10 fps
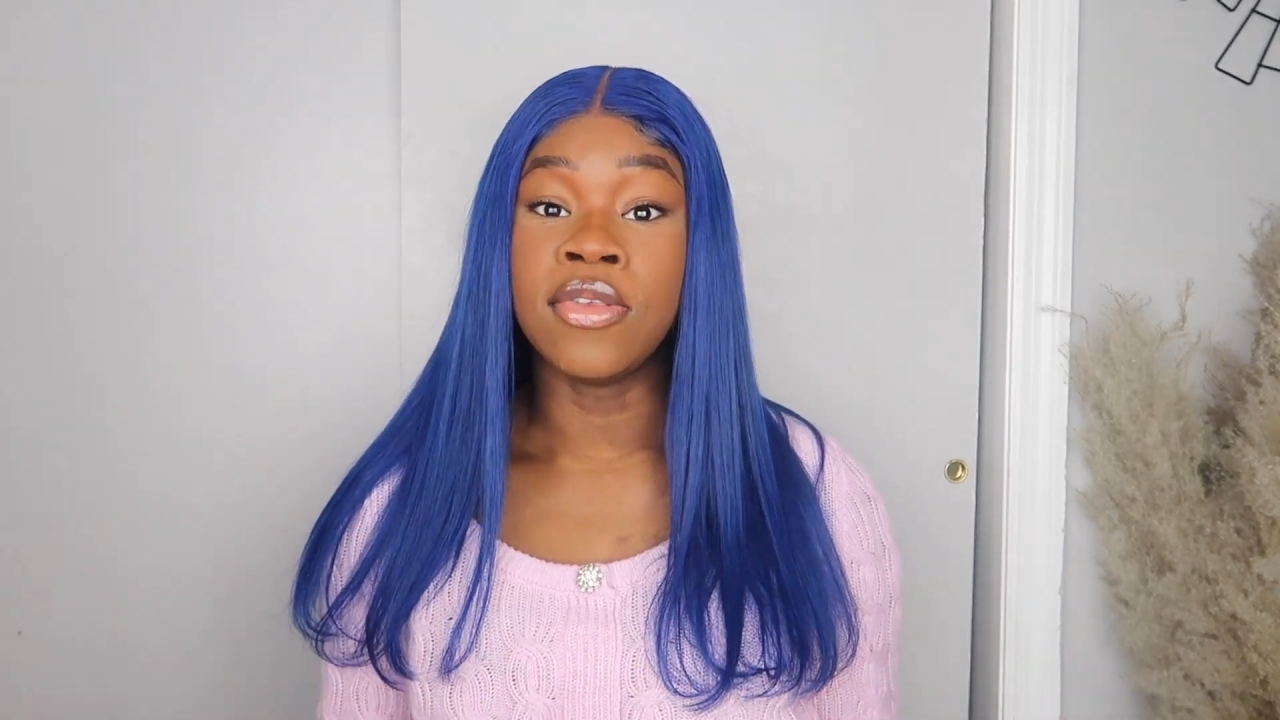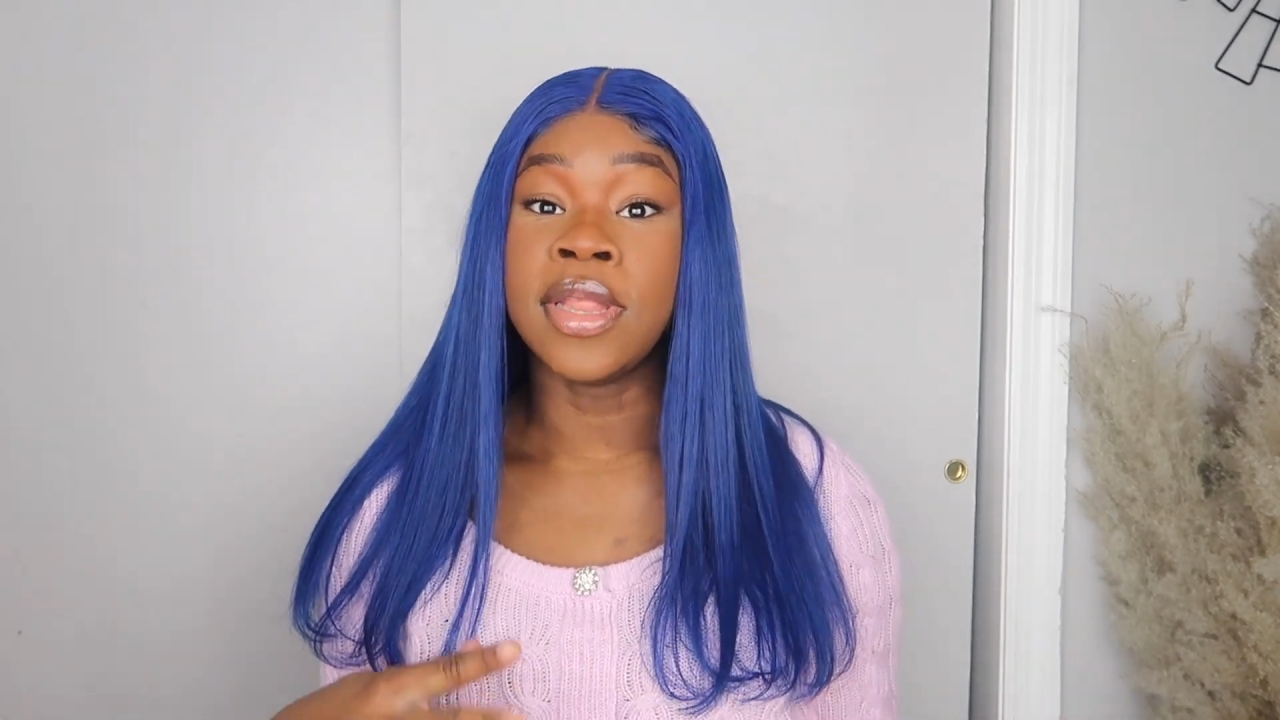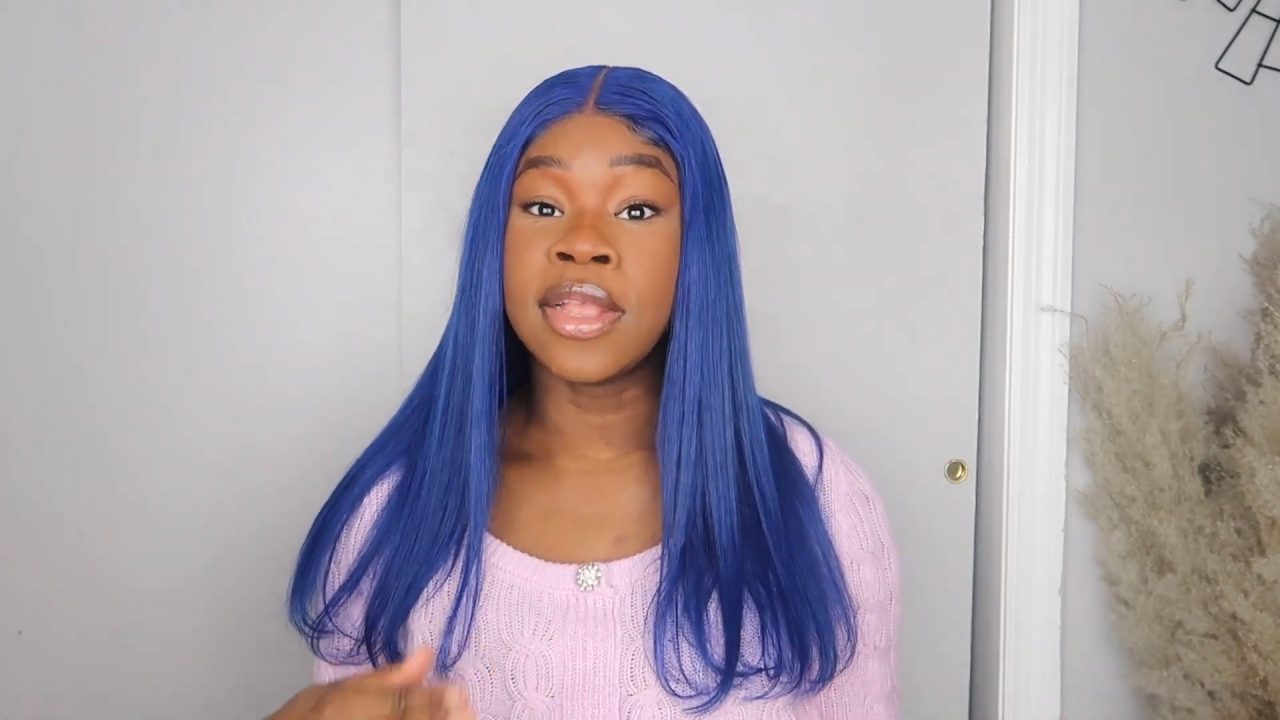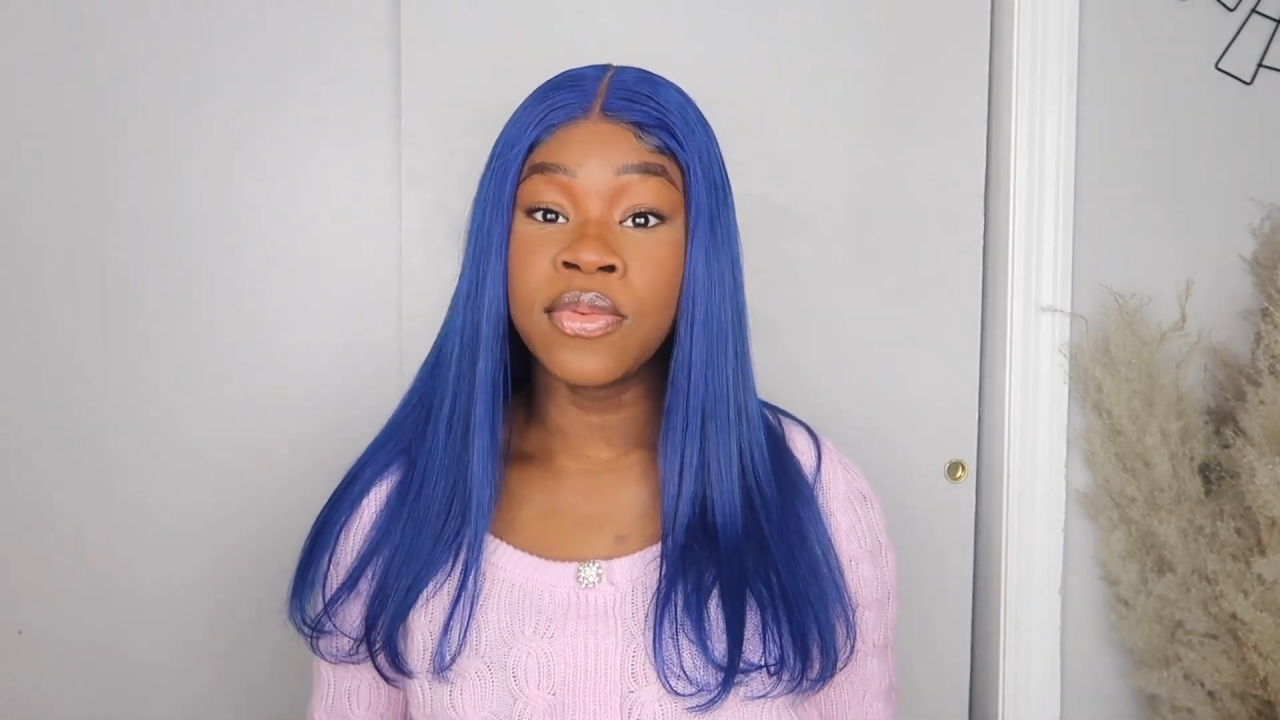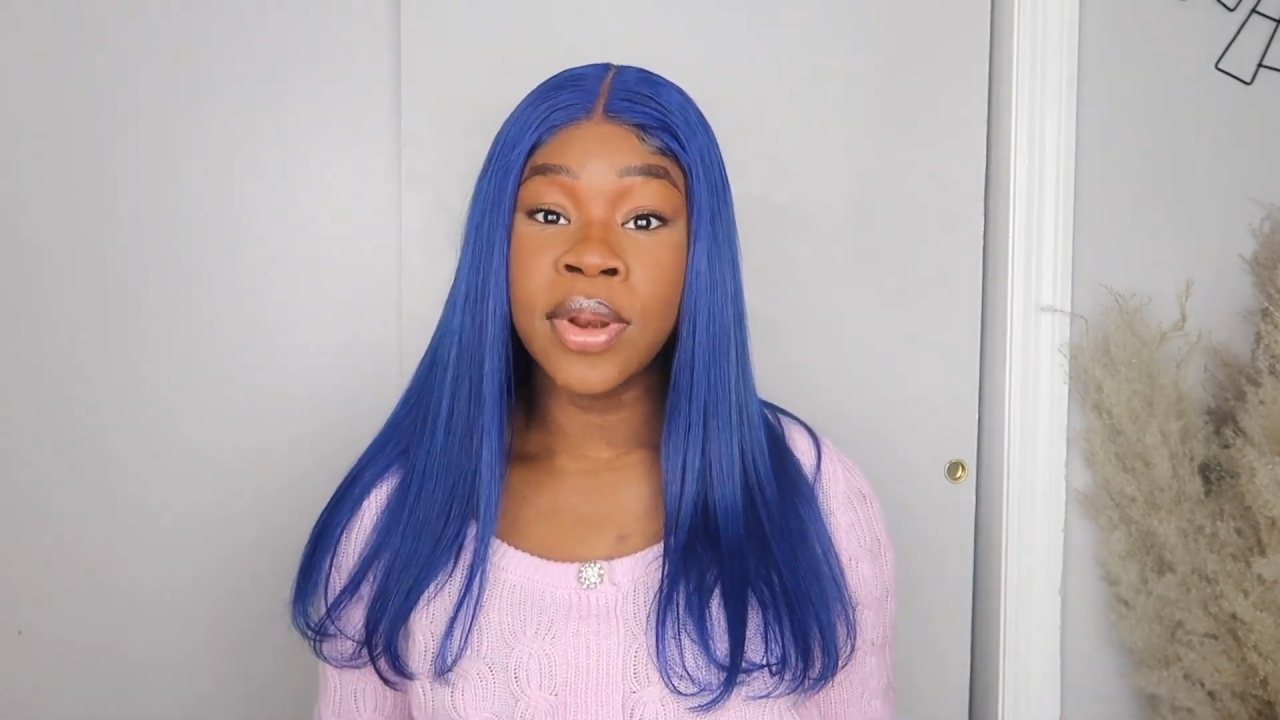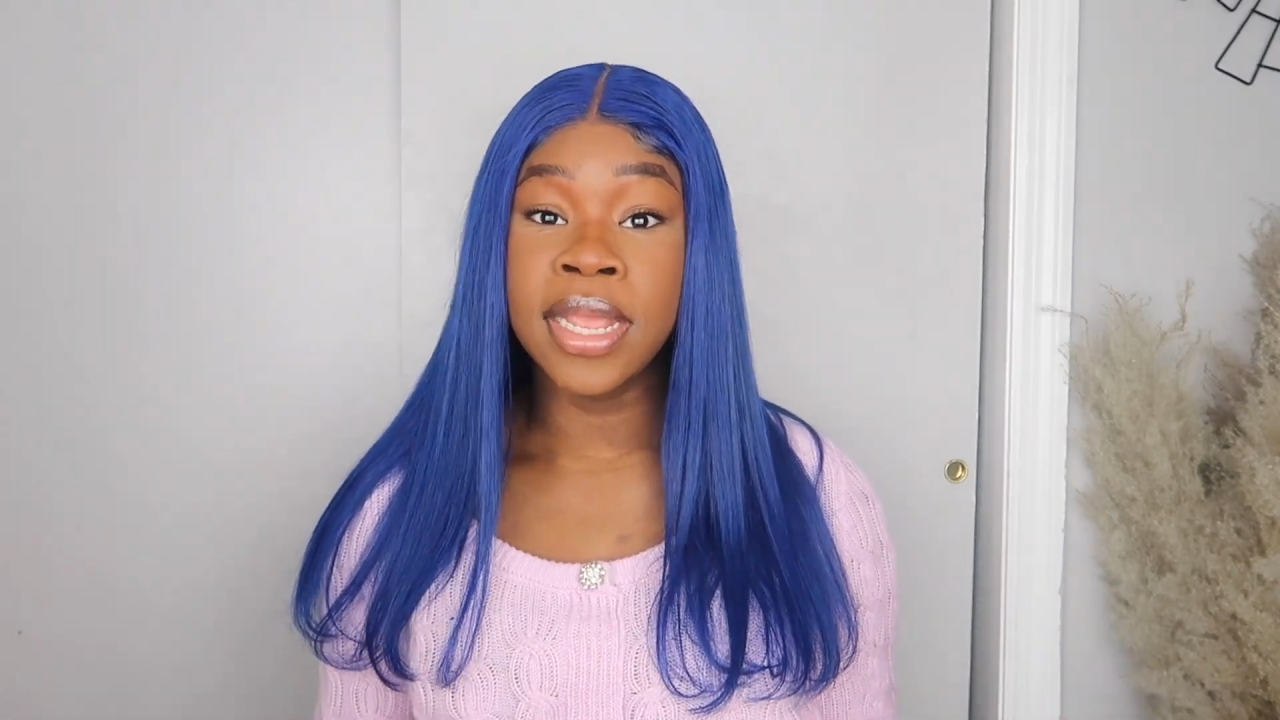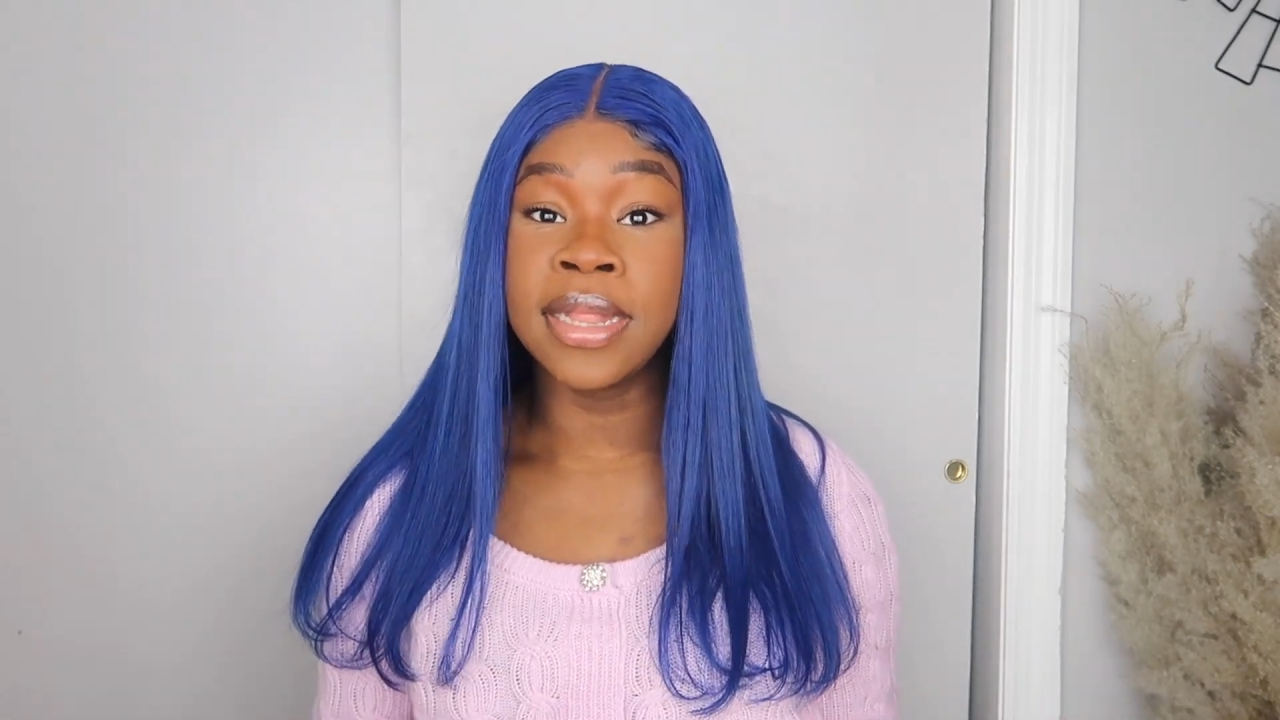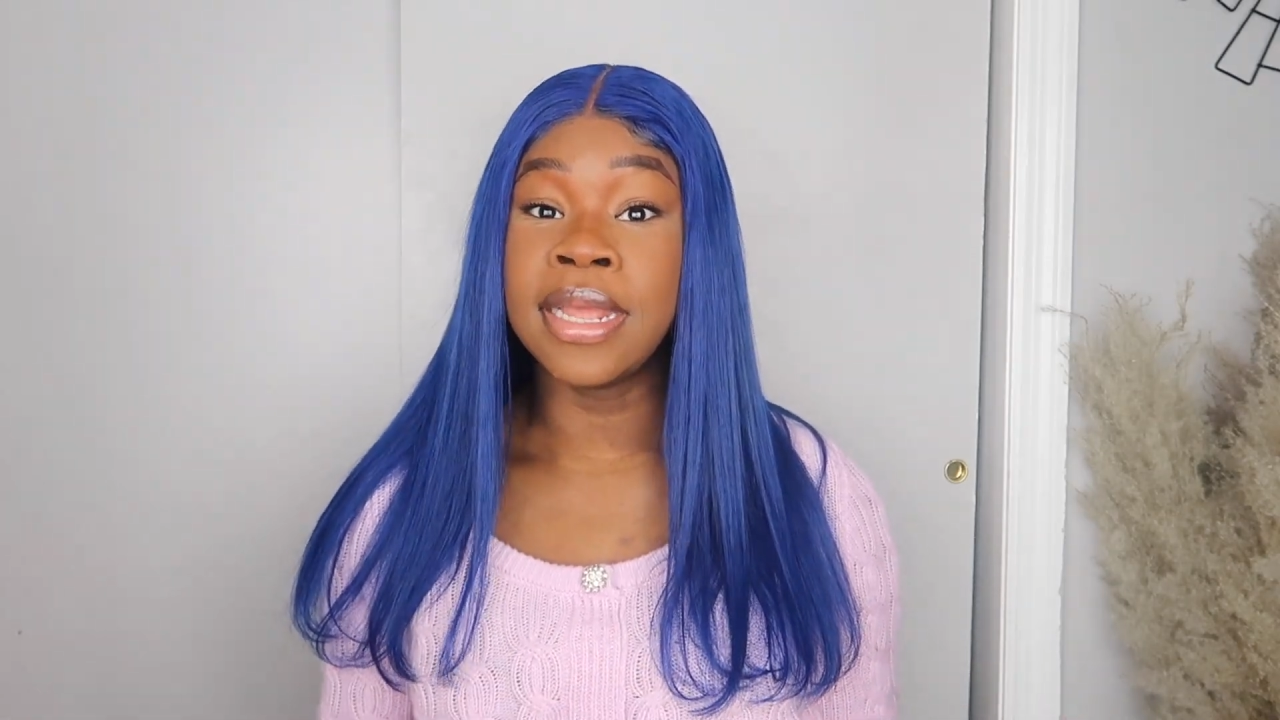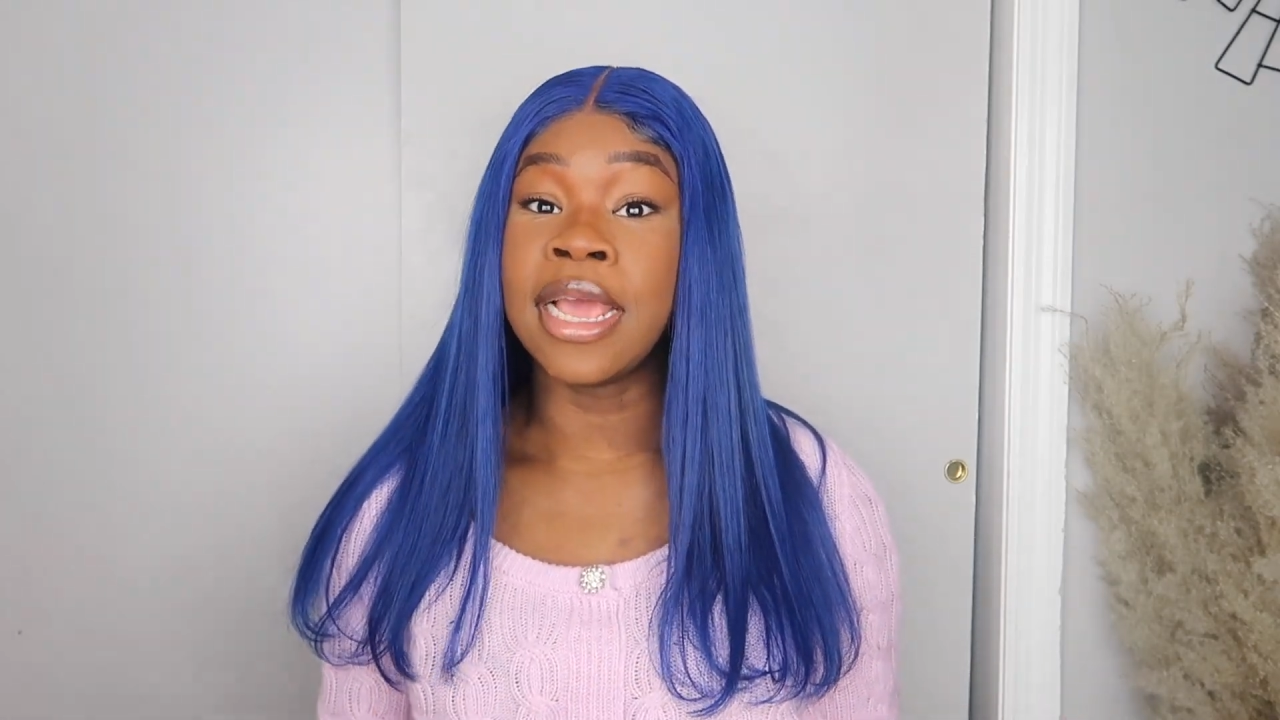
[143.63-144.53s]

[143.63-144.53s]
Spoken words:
So that's what I did.